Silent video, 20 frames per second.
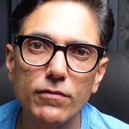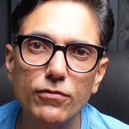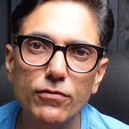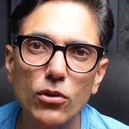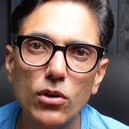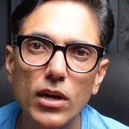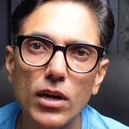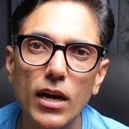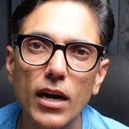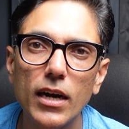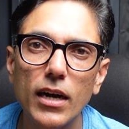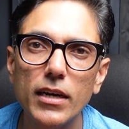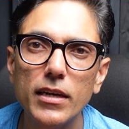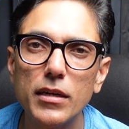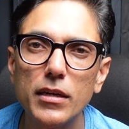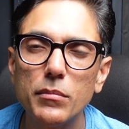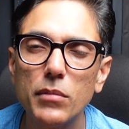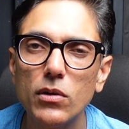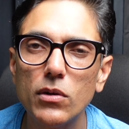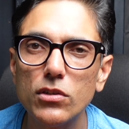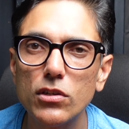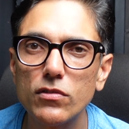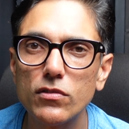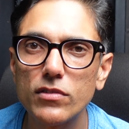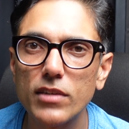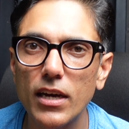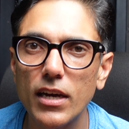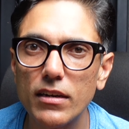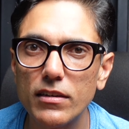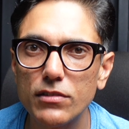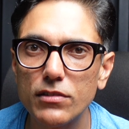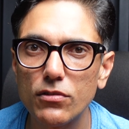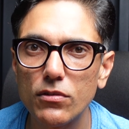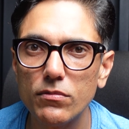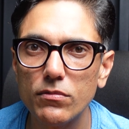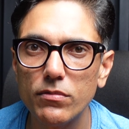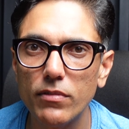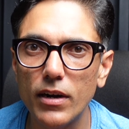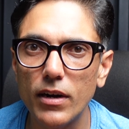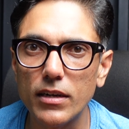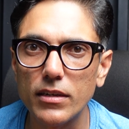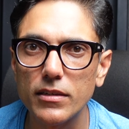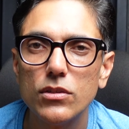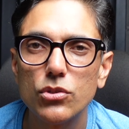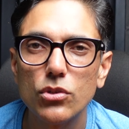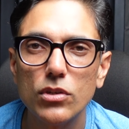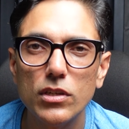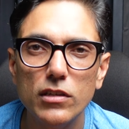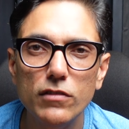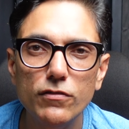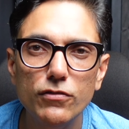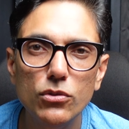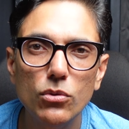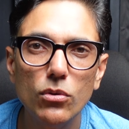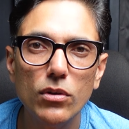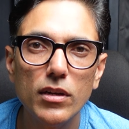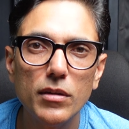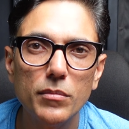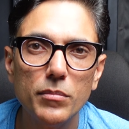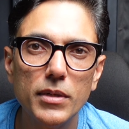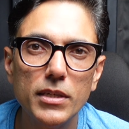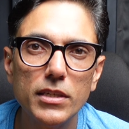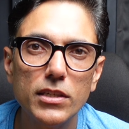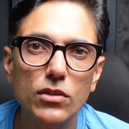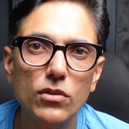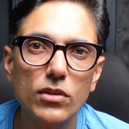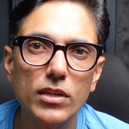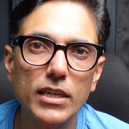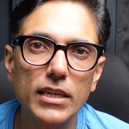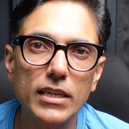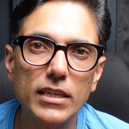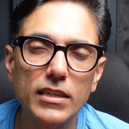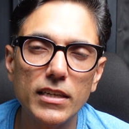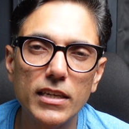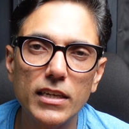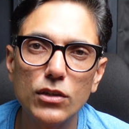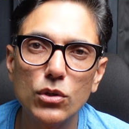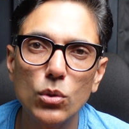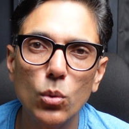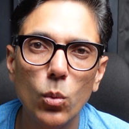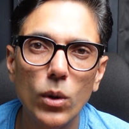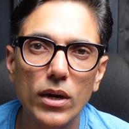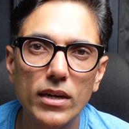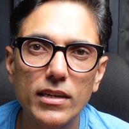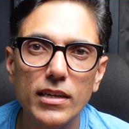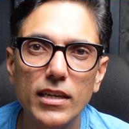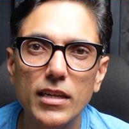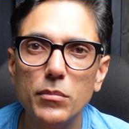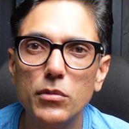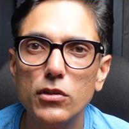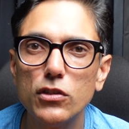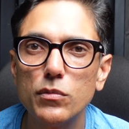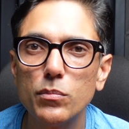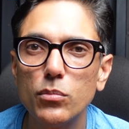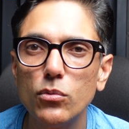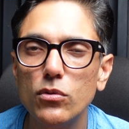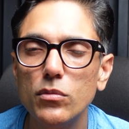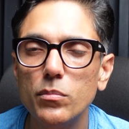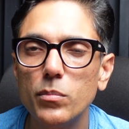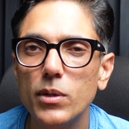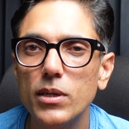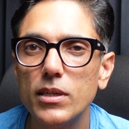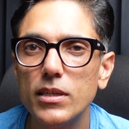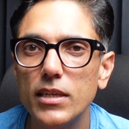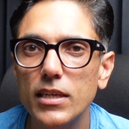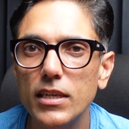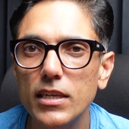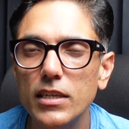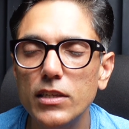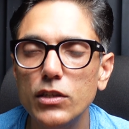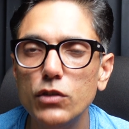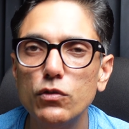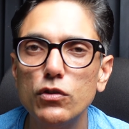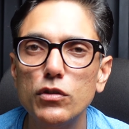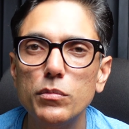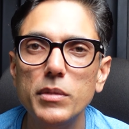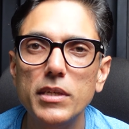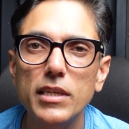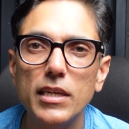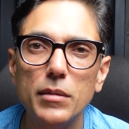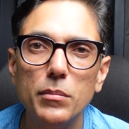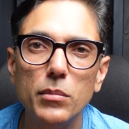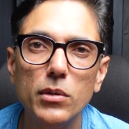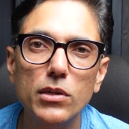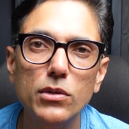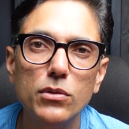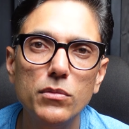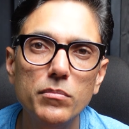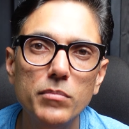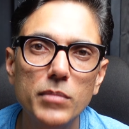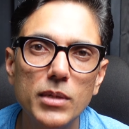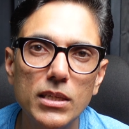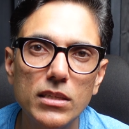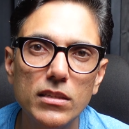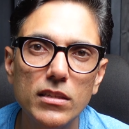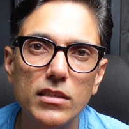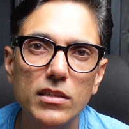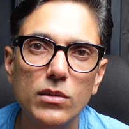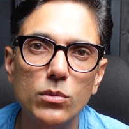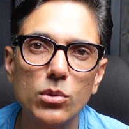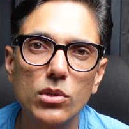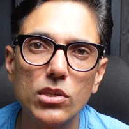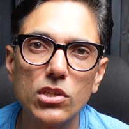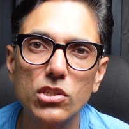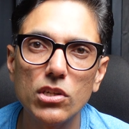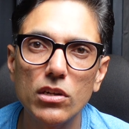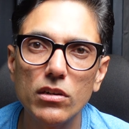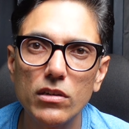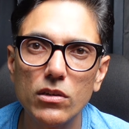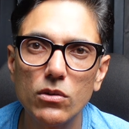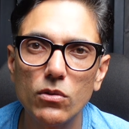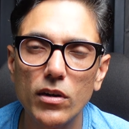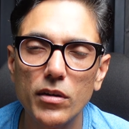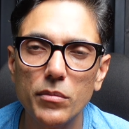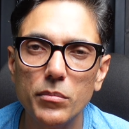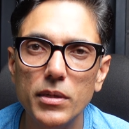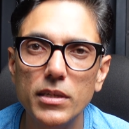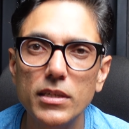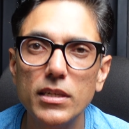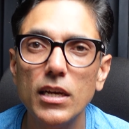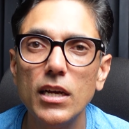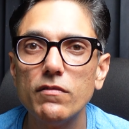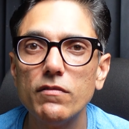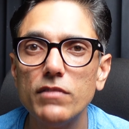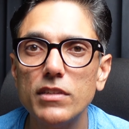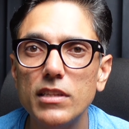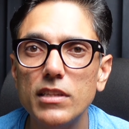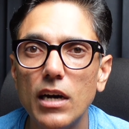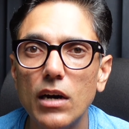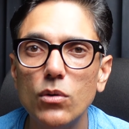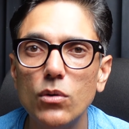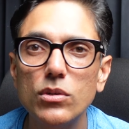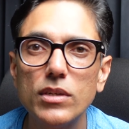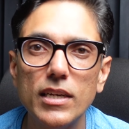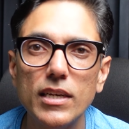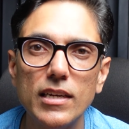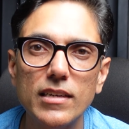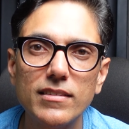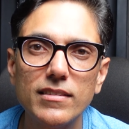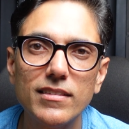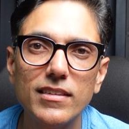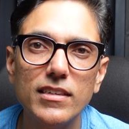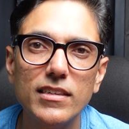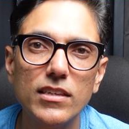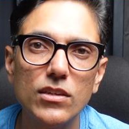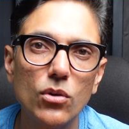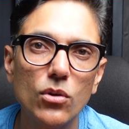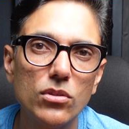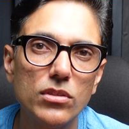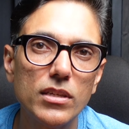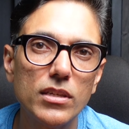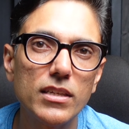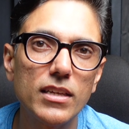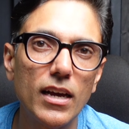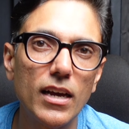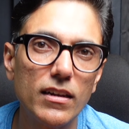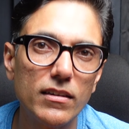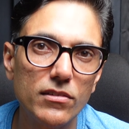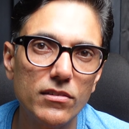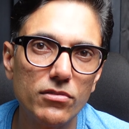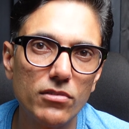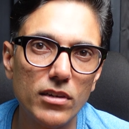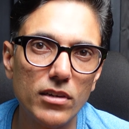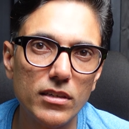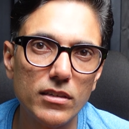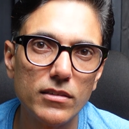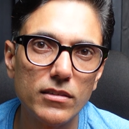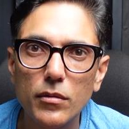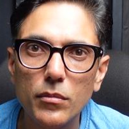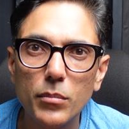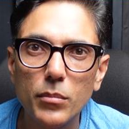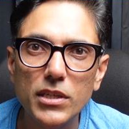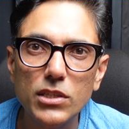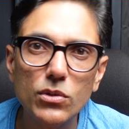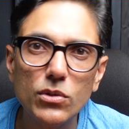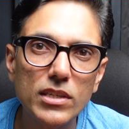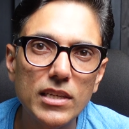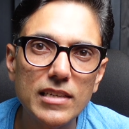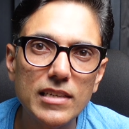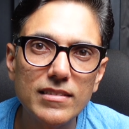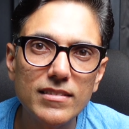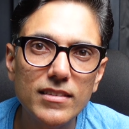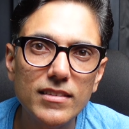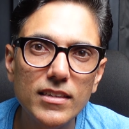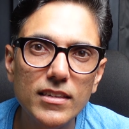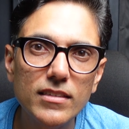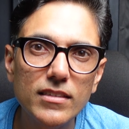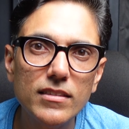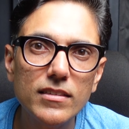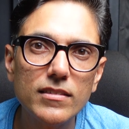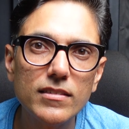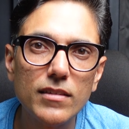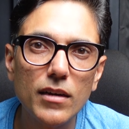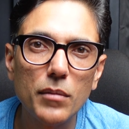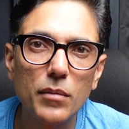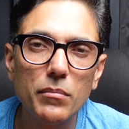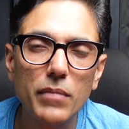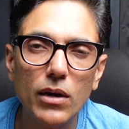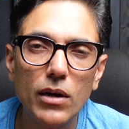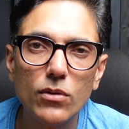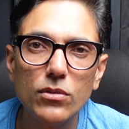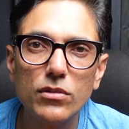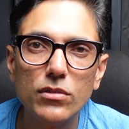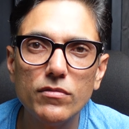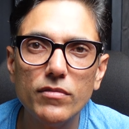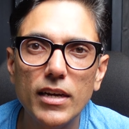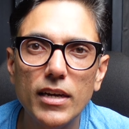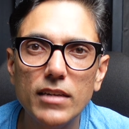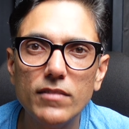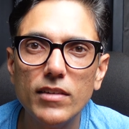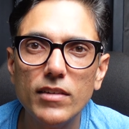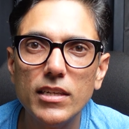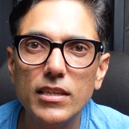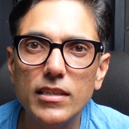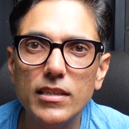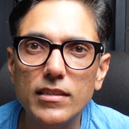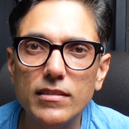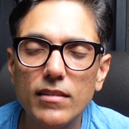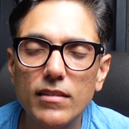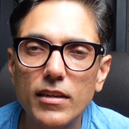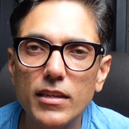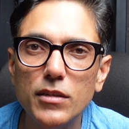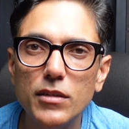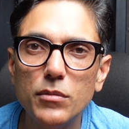for a higher amount of calories from fat. So if you limit your intake to 1 tablespoon per day, you would be able to meet the nutritional requirement without exceeding on the calorie front. But you can exceed this amount very easily